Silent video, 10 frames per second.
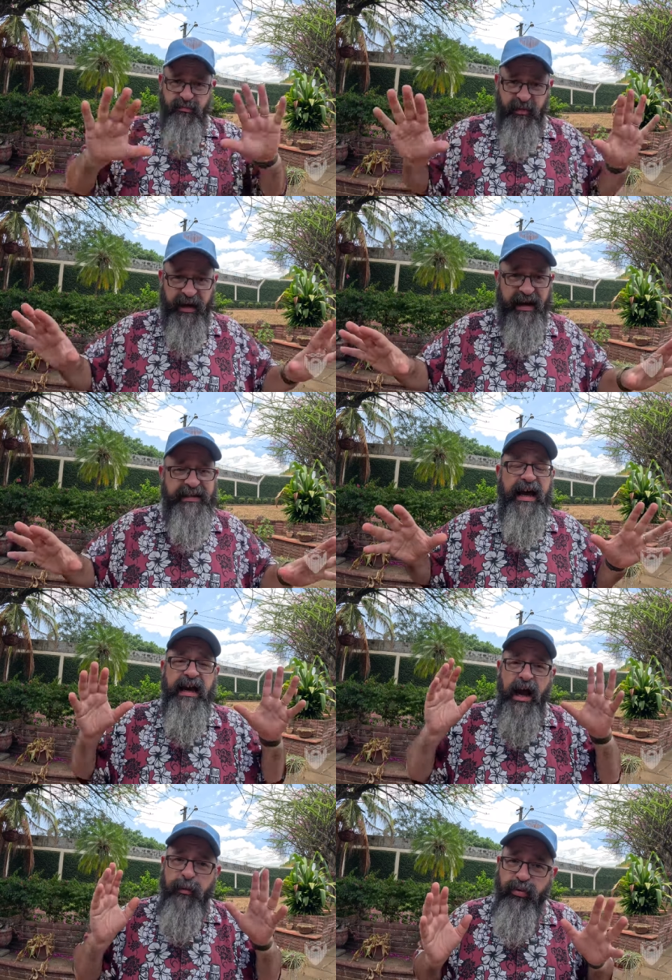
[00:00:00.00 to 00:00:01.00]
like I said,
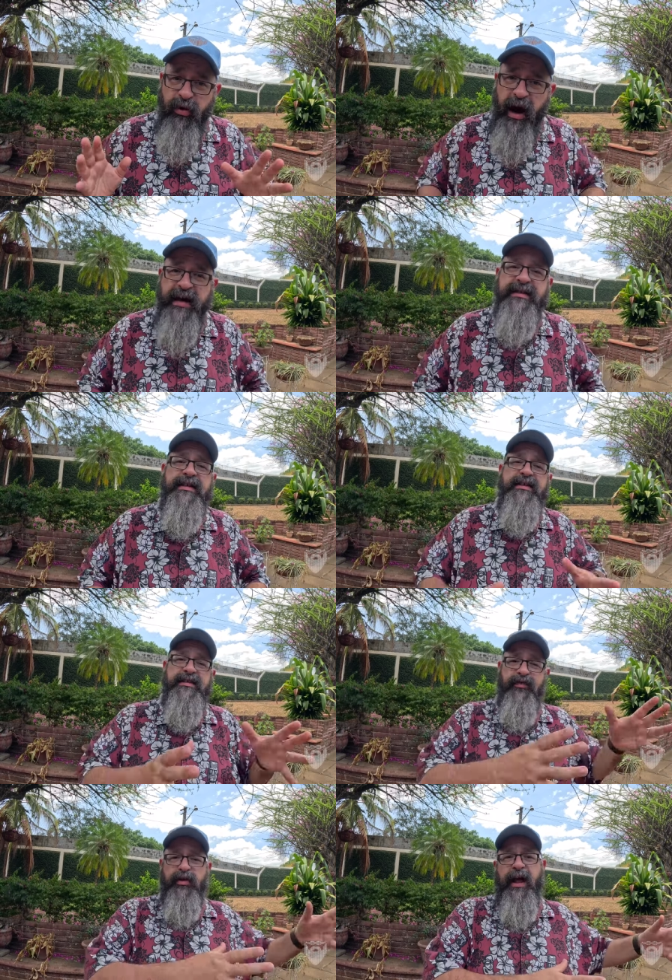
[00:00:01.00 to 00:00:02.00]
processes
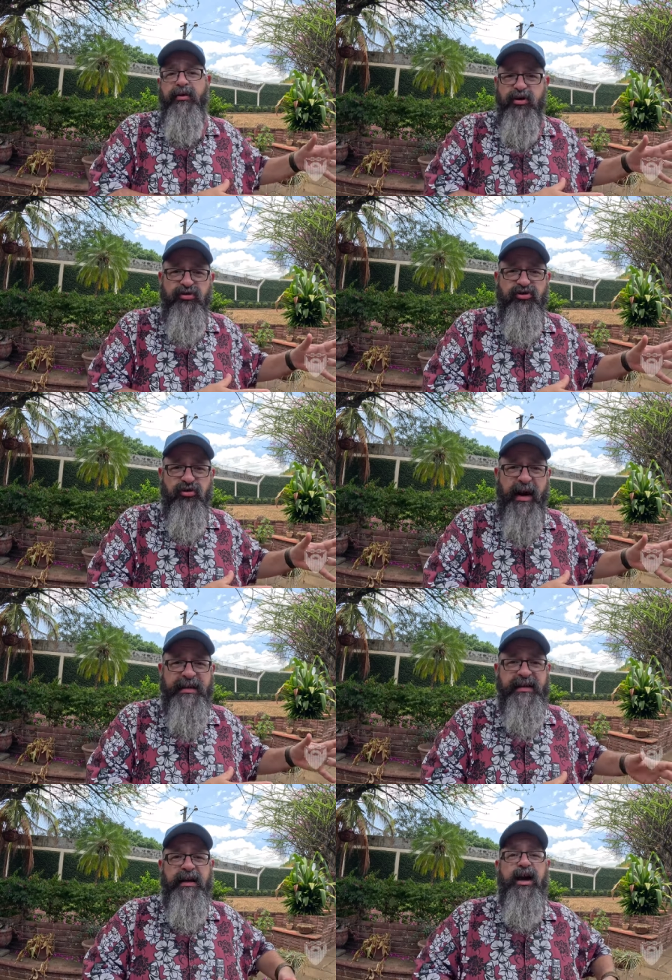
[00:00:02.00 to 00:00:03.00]
for allowing you to
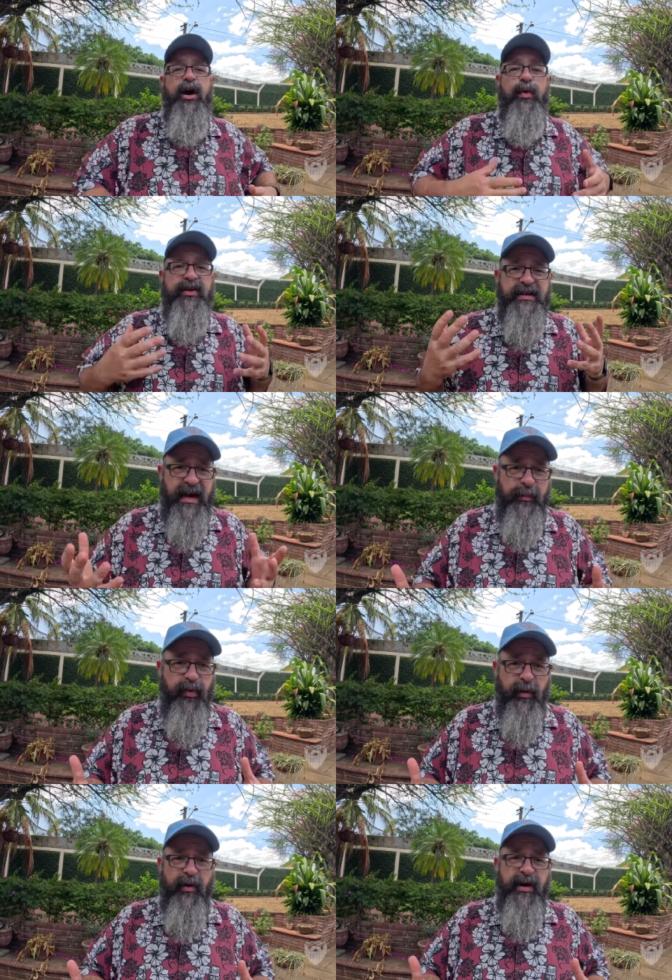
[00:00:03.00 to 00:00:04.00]
transit with a
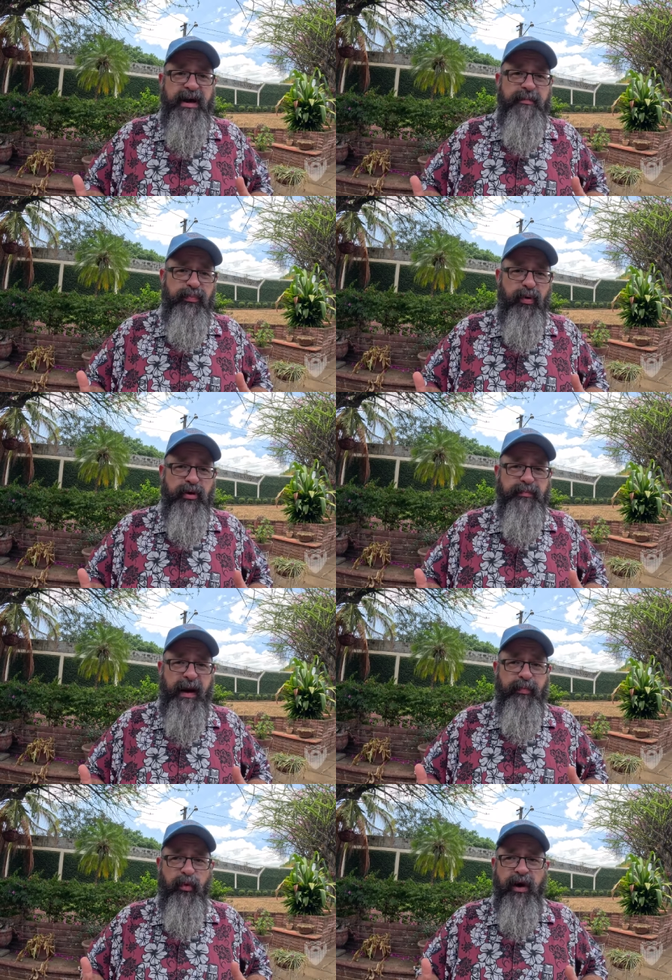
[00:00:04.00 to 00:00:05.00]
temporary import
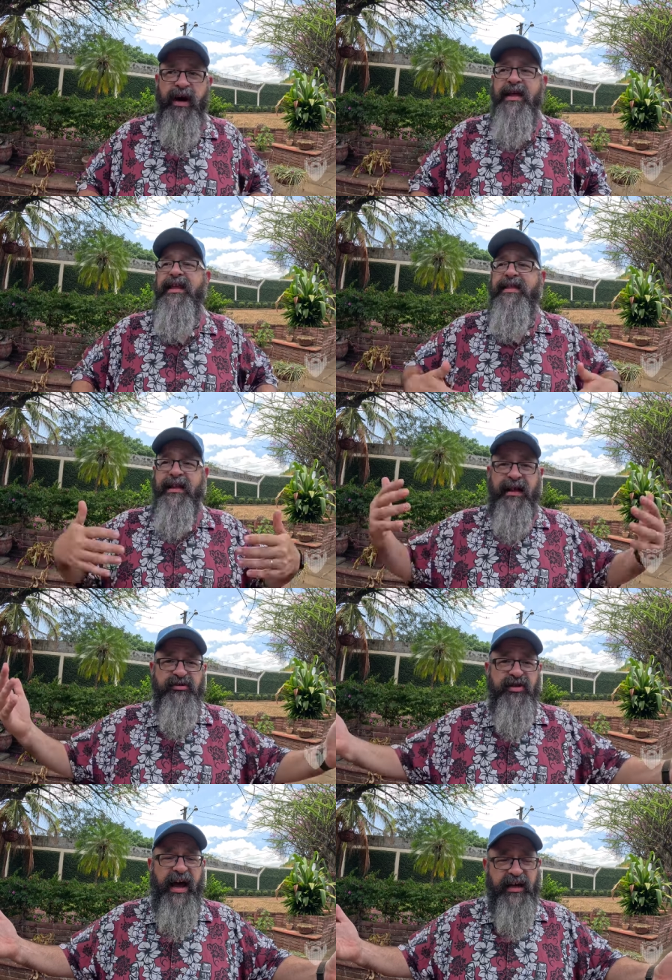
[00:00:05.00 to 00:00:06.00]
paperwork that then
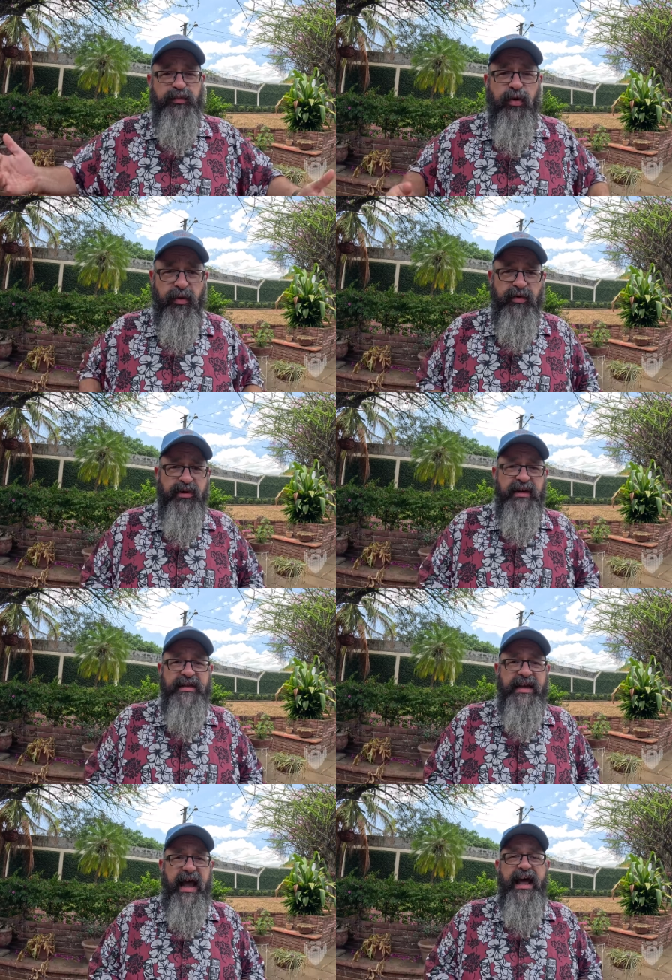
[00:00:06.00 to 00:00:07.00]
allows you to export it when you get
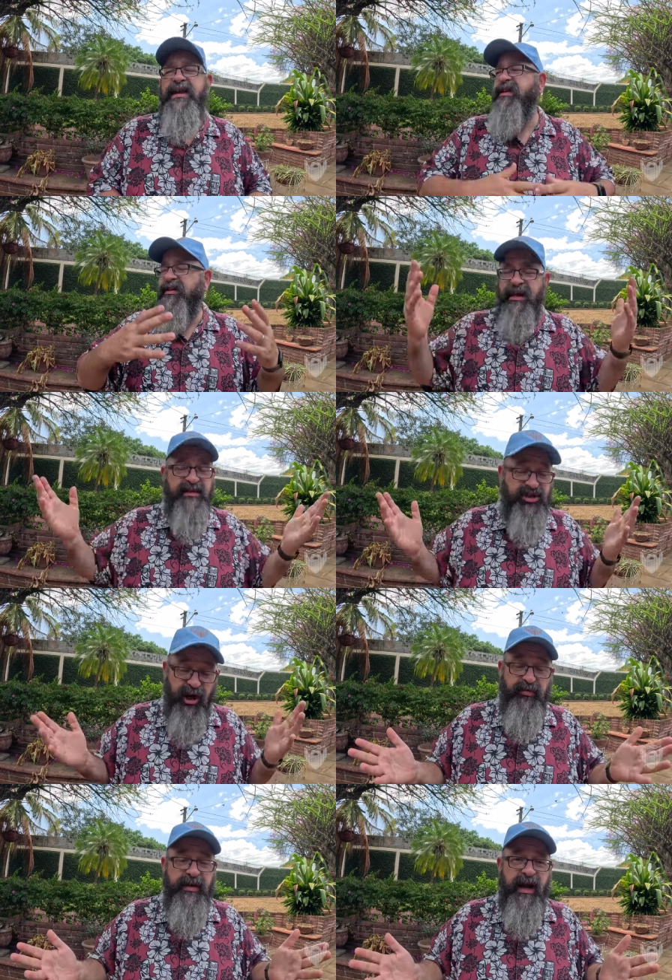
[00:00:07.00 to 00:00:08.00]
to the end, and it's
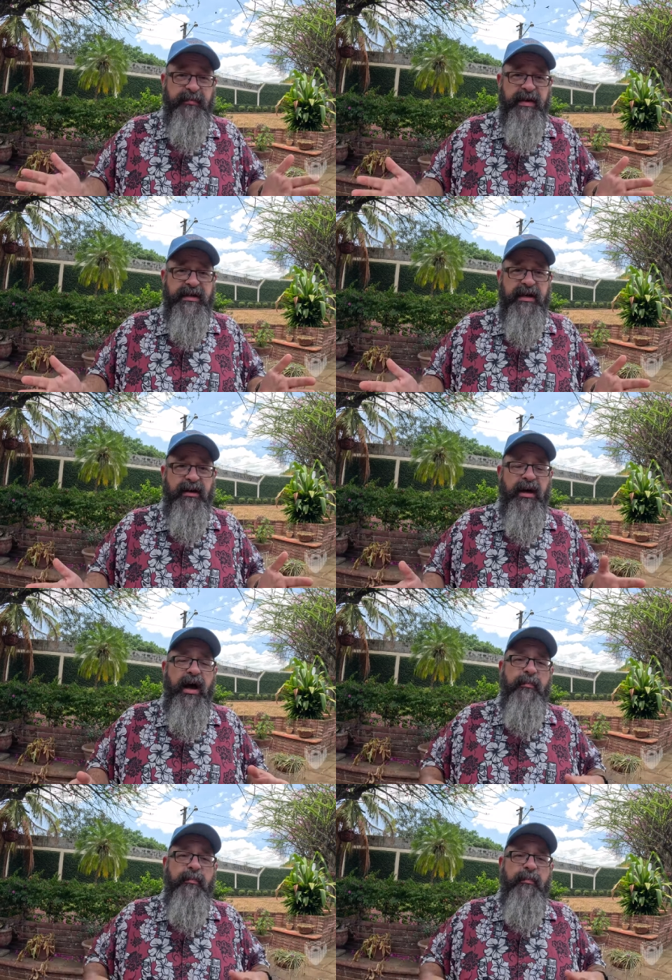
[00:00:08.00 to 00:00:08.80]
generally not a big deal.